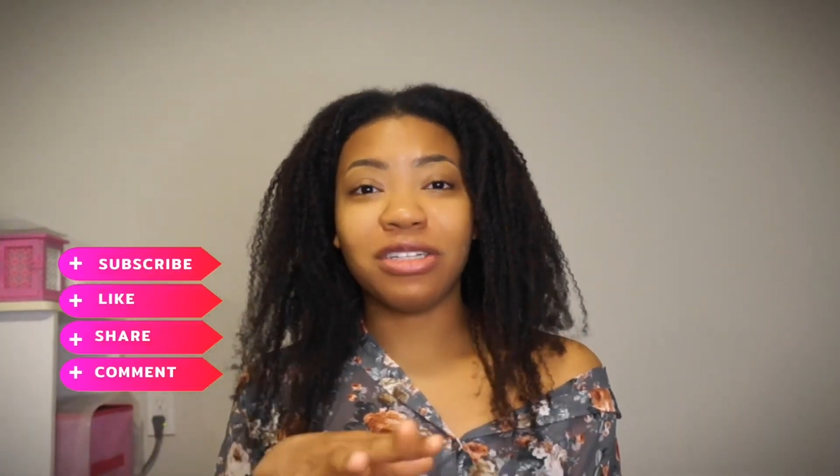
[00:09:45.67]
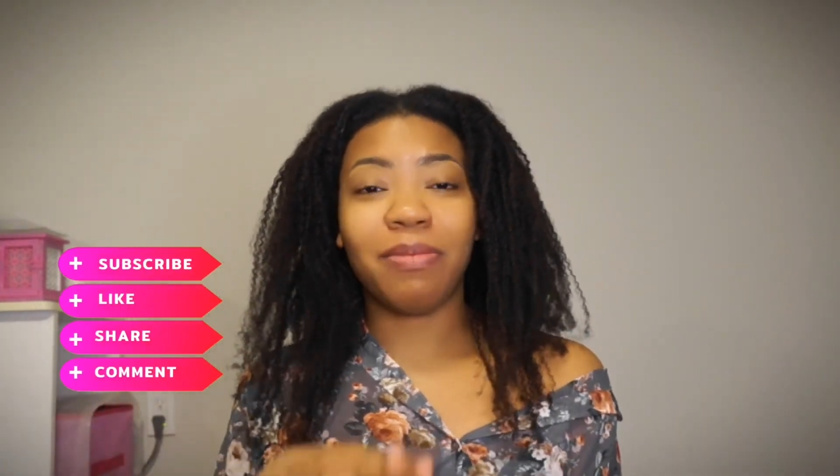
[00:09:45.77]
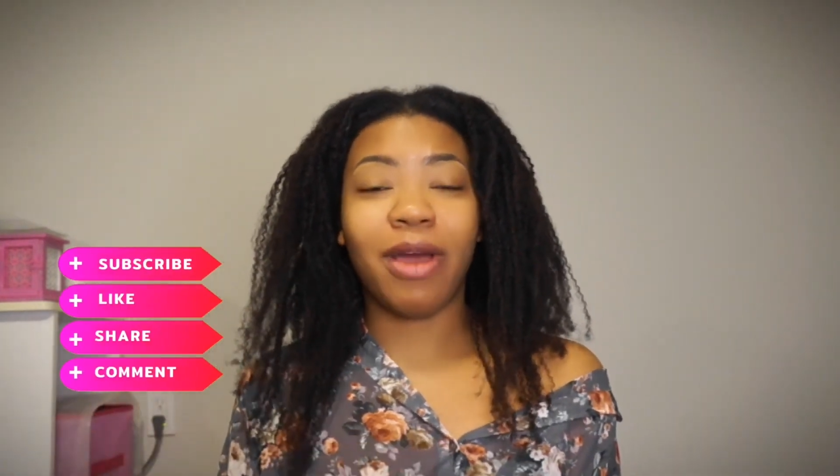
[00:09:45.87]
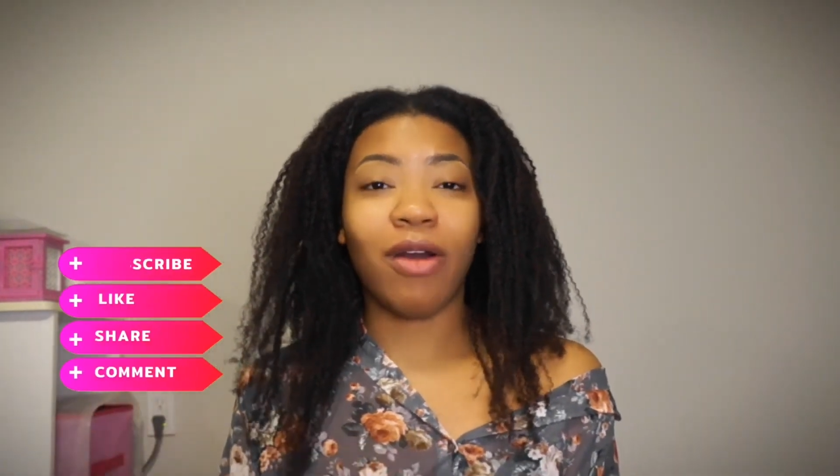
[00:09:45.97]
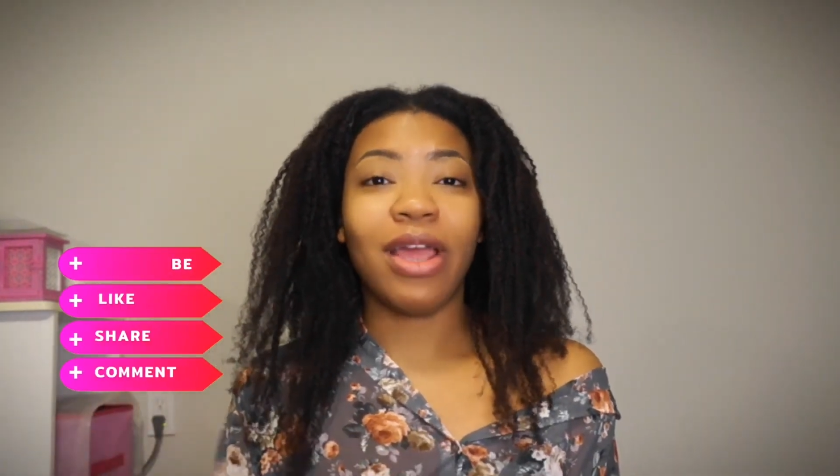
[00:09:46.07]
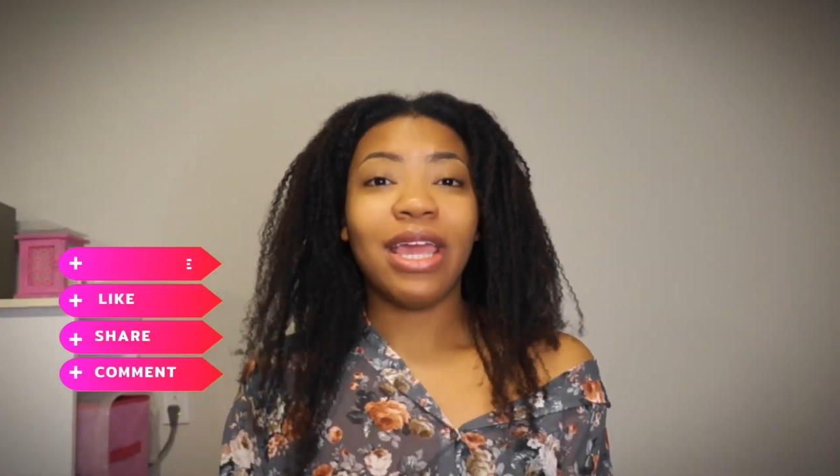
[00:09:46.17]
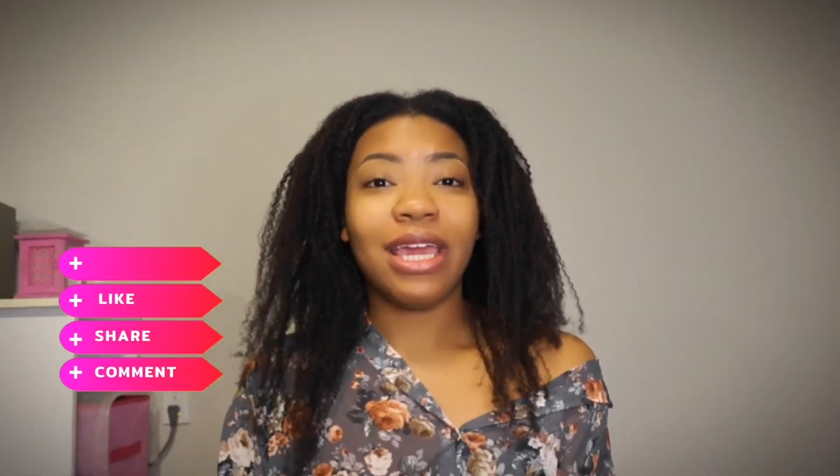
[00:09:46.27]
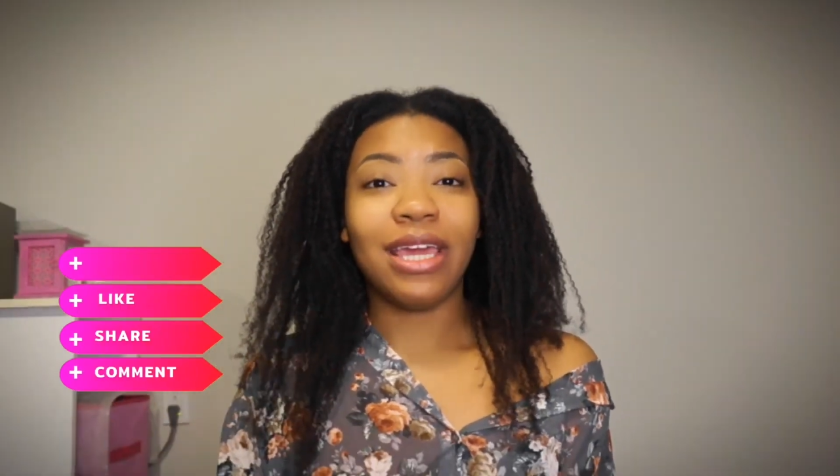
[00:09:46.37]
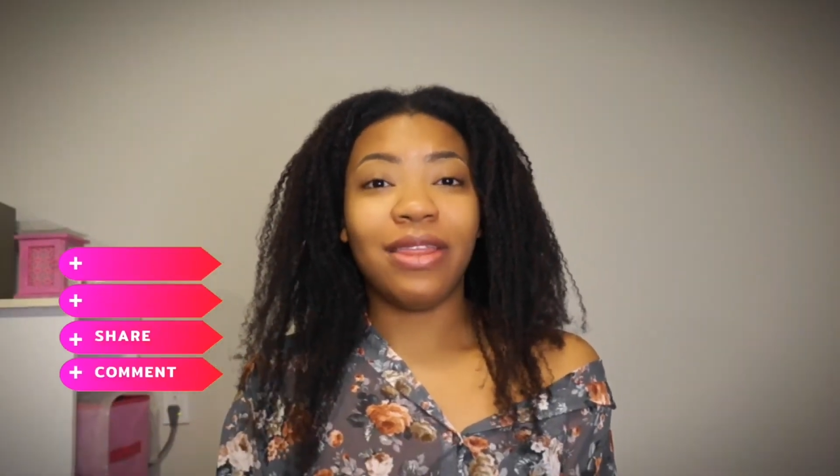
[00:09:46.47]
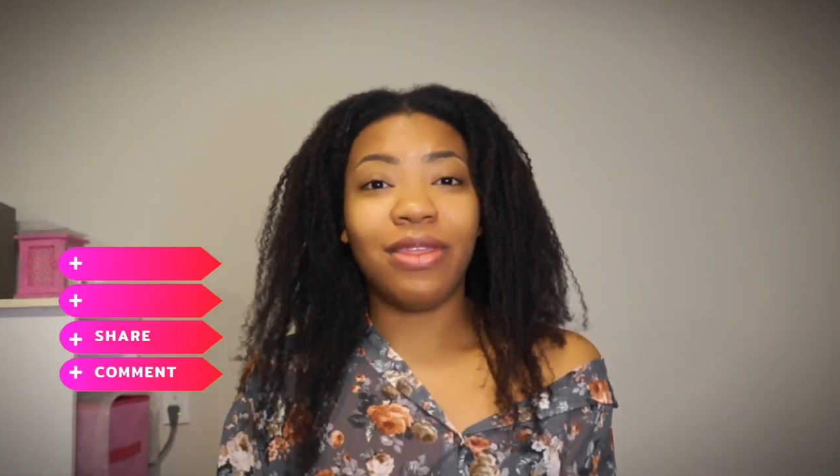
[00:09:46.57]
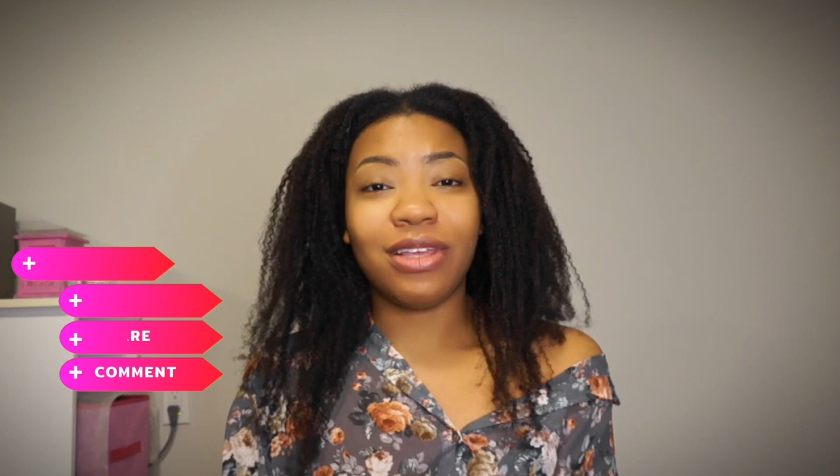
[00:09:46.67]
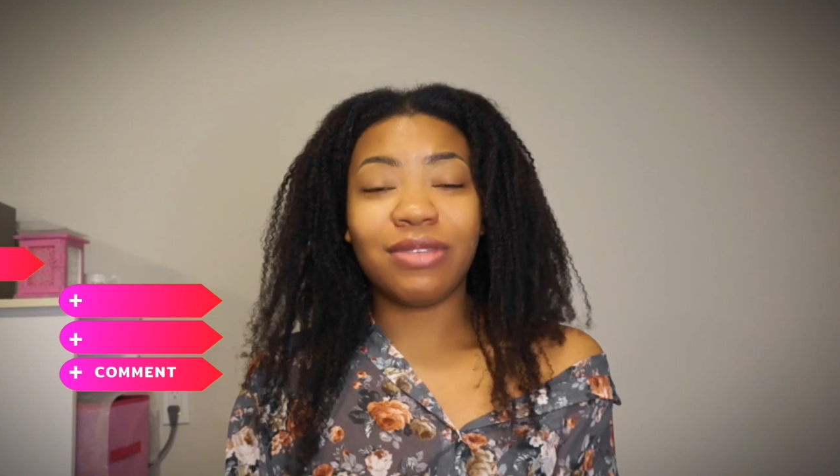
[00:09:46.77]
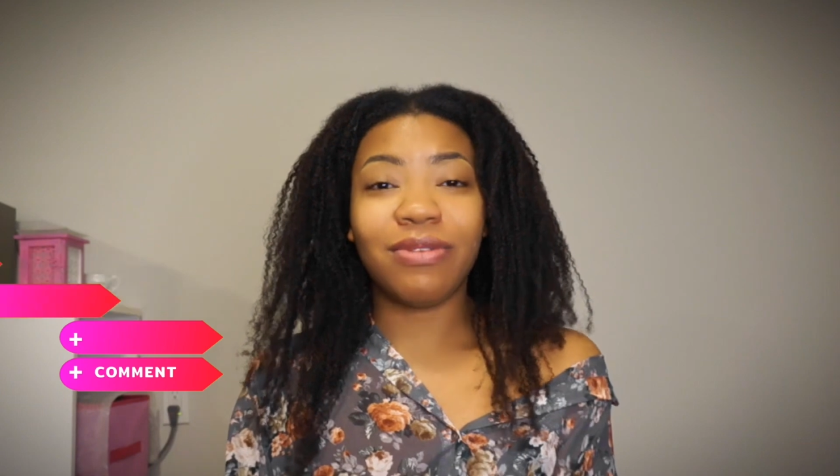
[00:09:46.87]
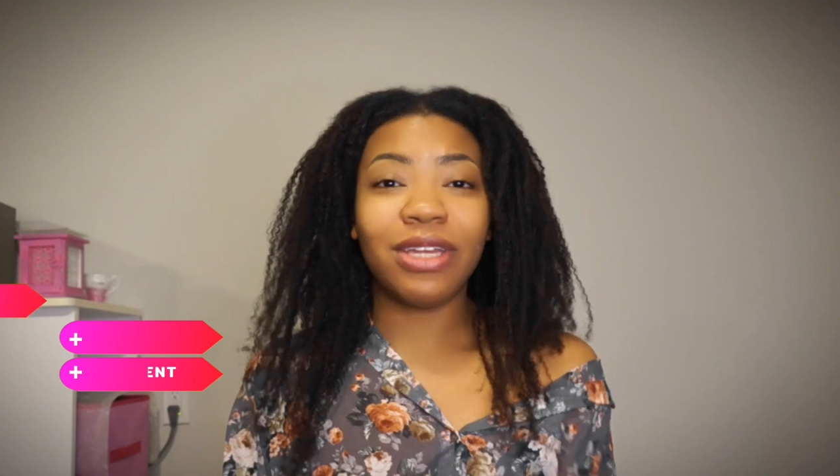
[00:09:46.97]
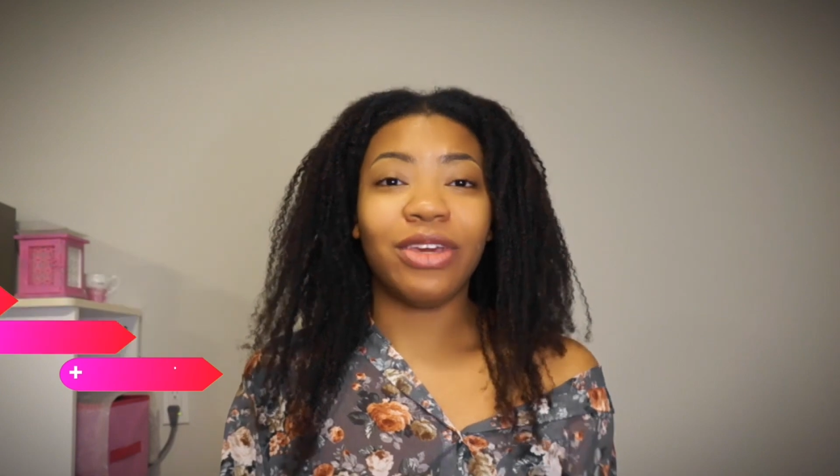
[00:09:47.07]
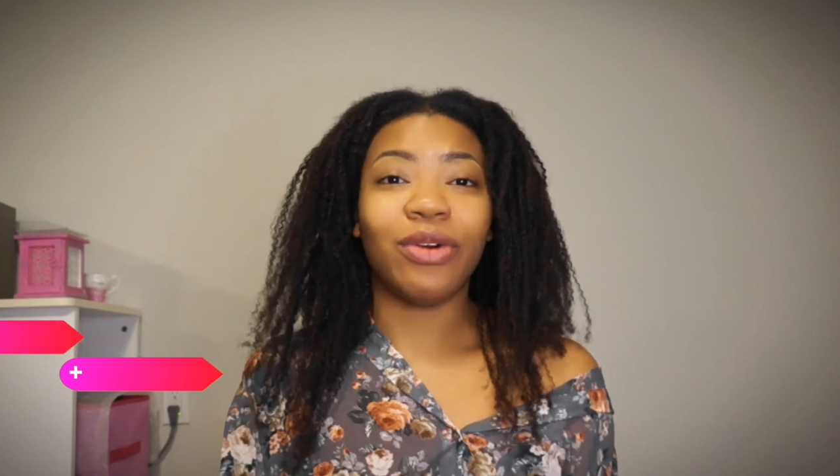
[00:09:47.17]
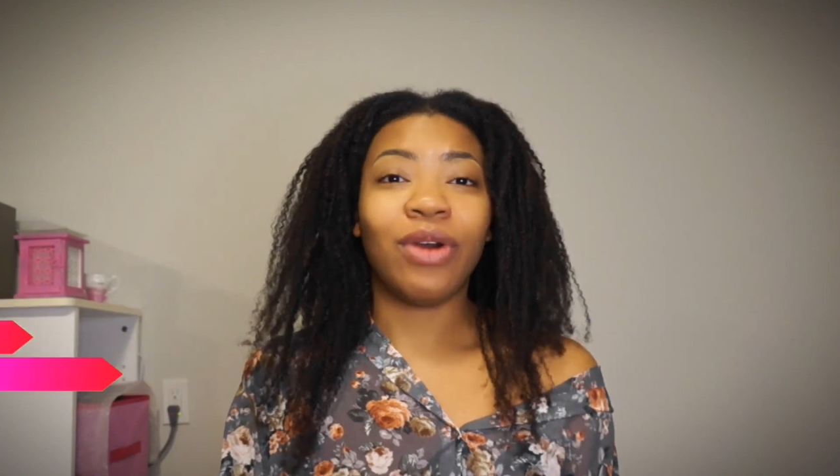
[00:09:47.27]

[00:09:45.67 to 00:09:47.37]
about in this video.